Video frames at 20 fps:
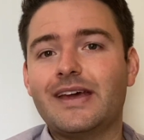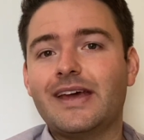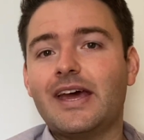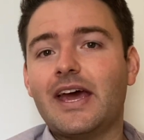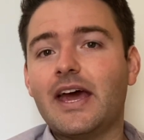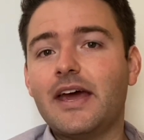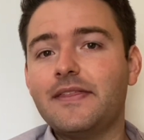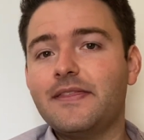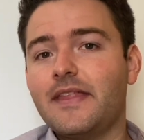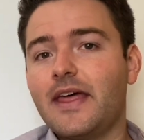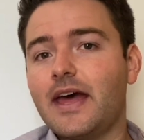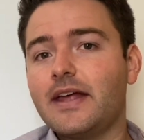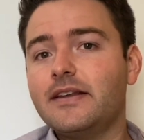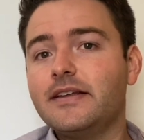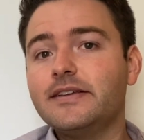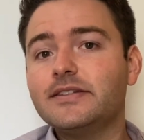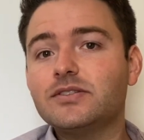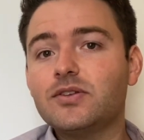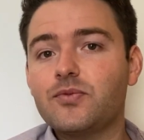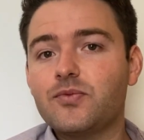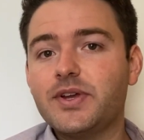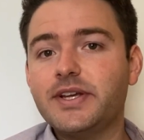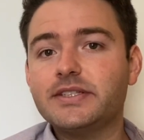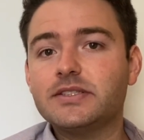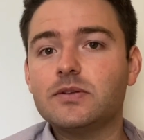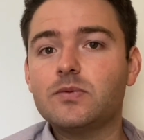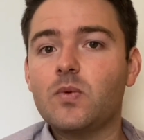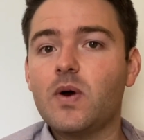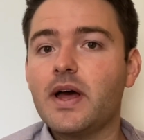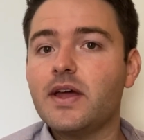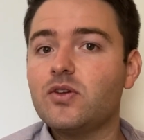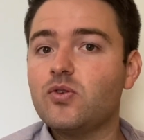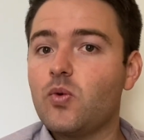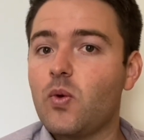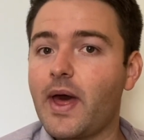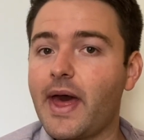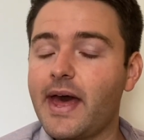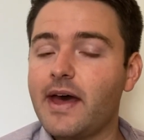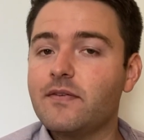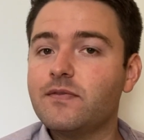And that is the reason why you
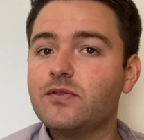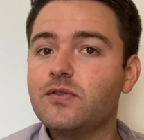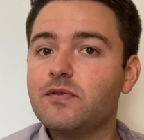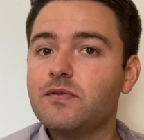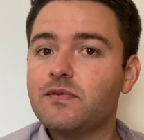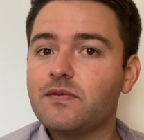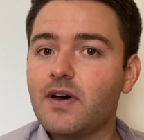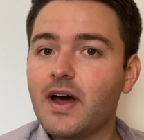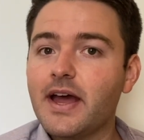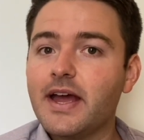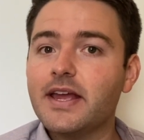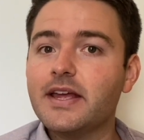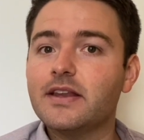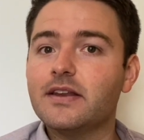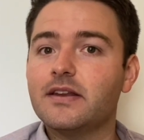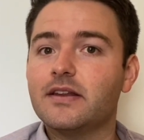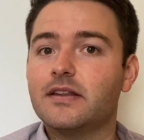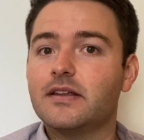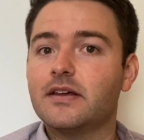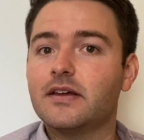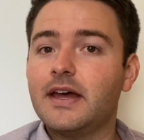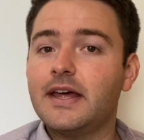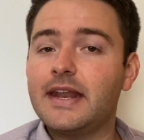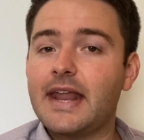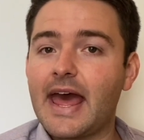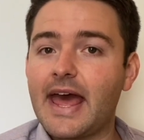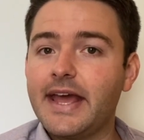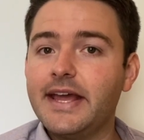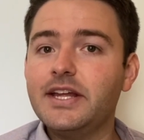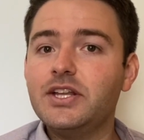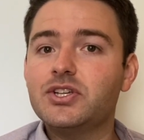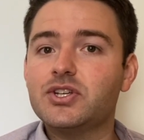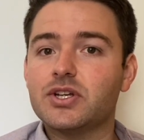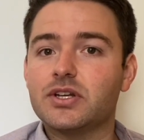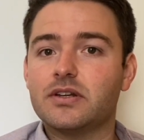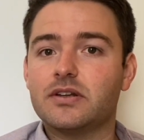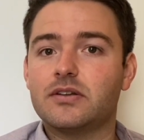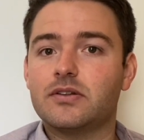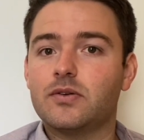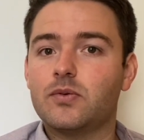have to find an
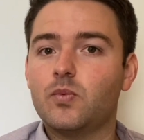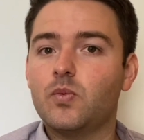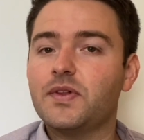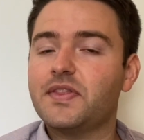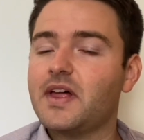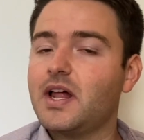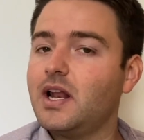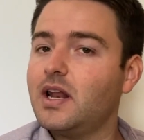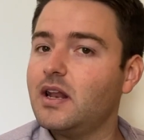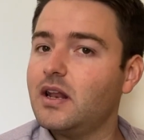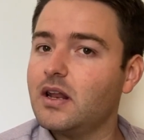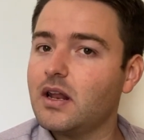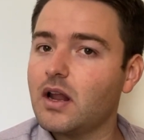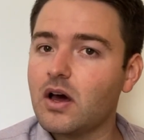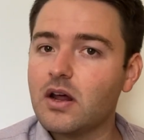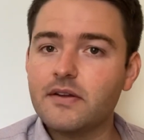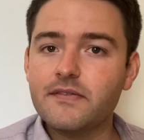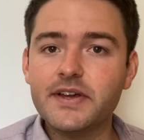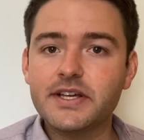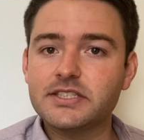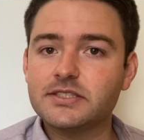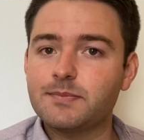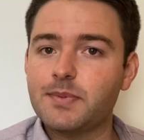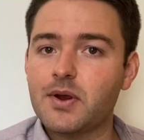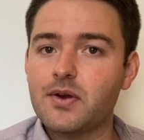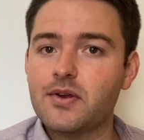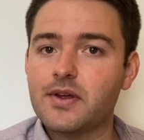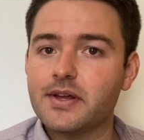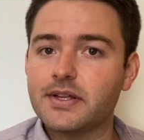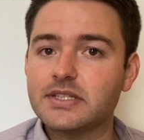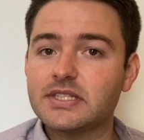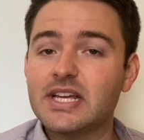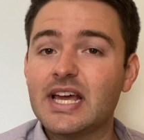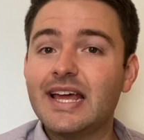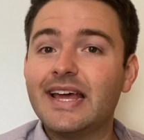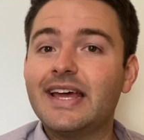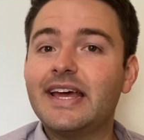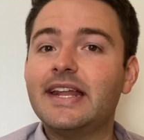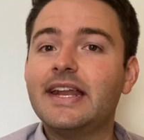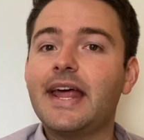agent with a lot of experience,
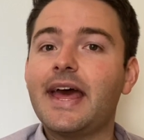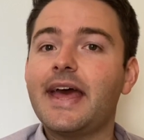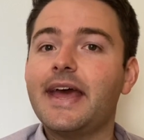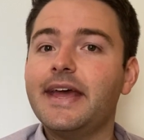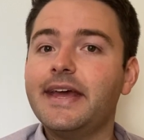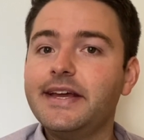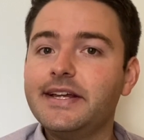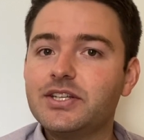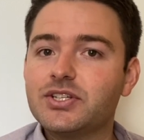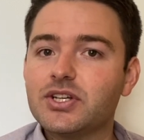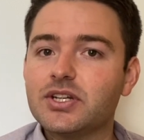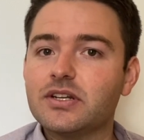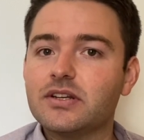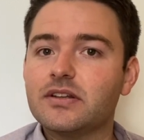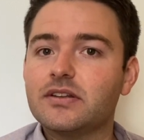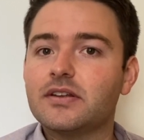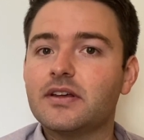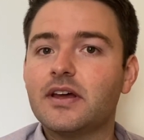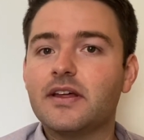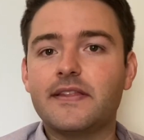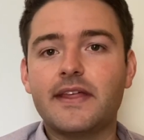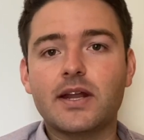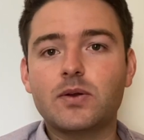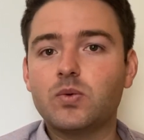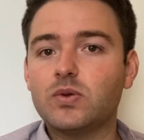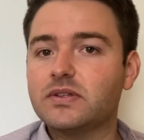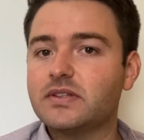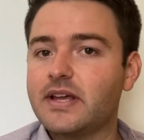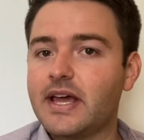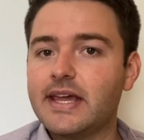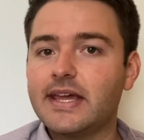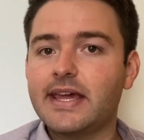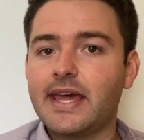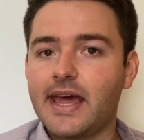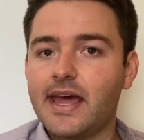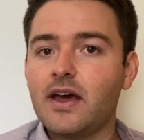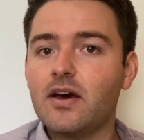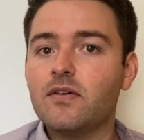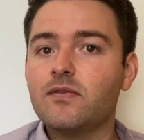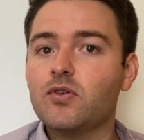an agent that will take
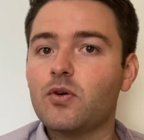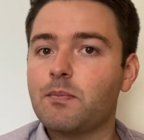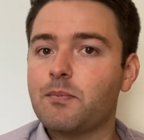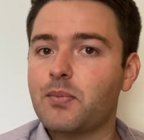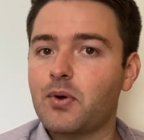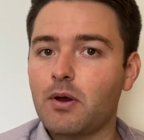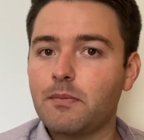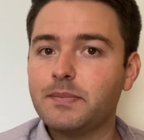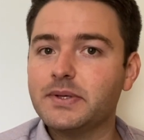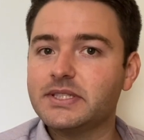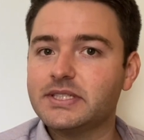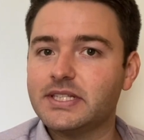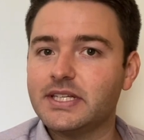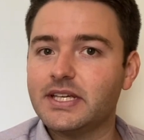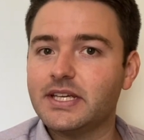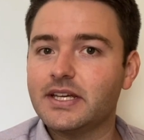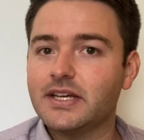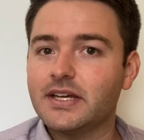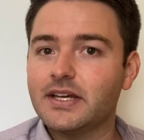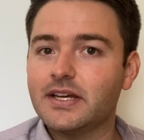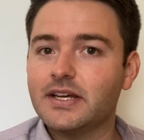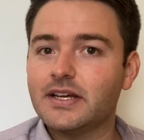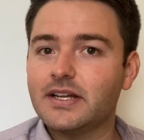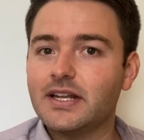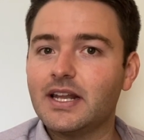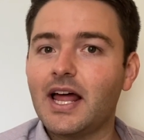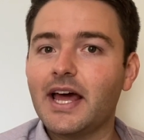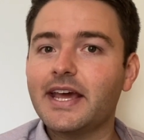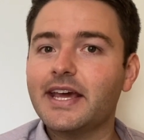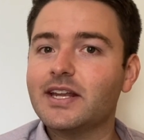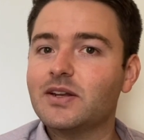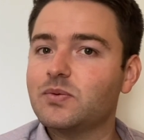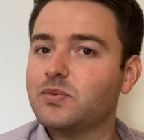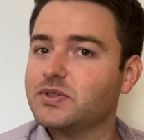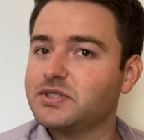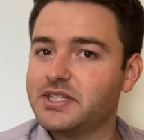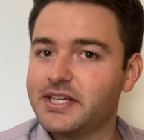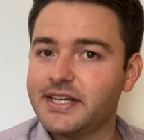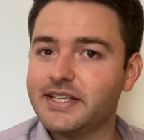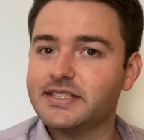care of your property like it
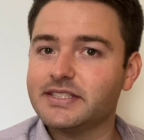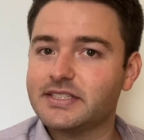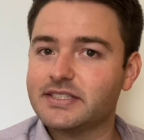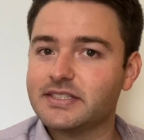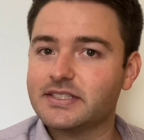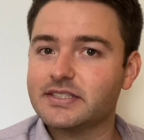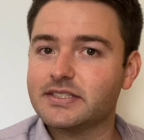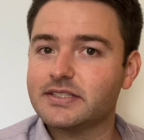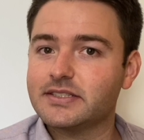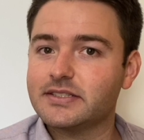was his.